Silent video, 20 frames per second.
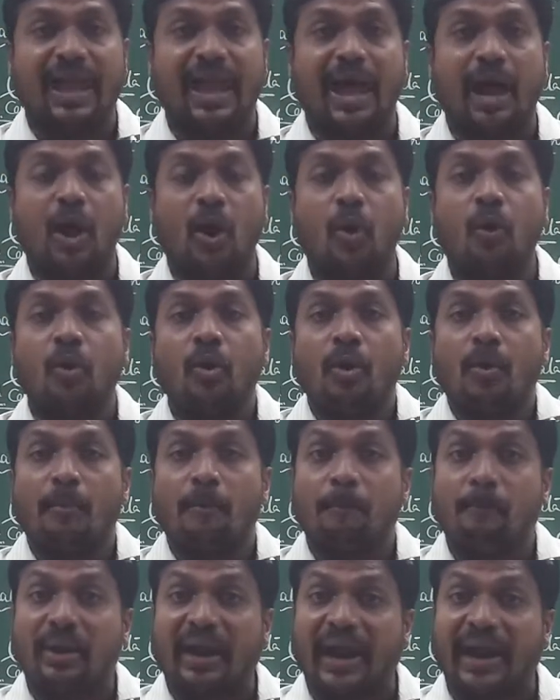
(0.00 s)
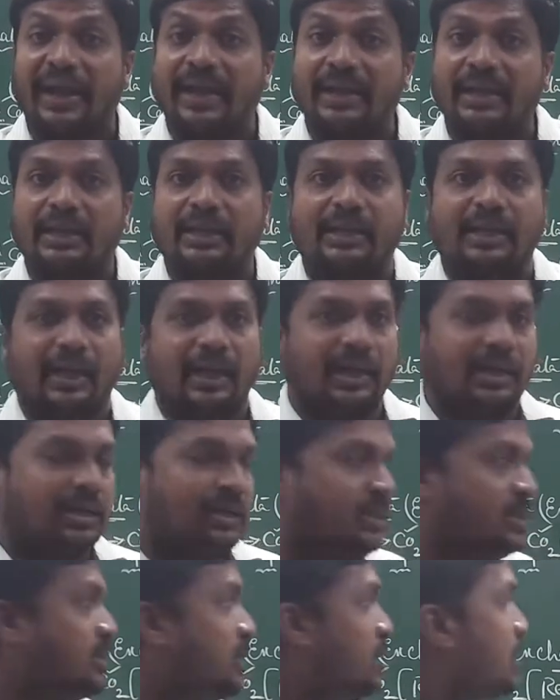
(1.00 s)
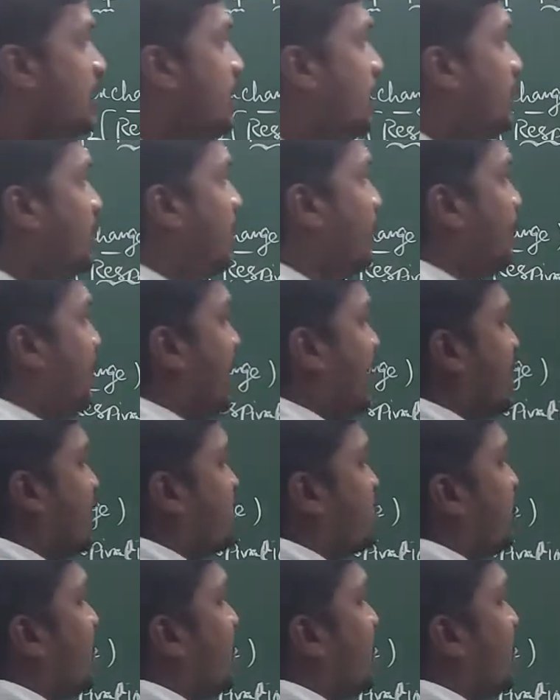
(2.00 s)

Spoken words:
have bright colors. The petals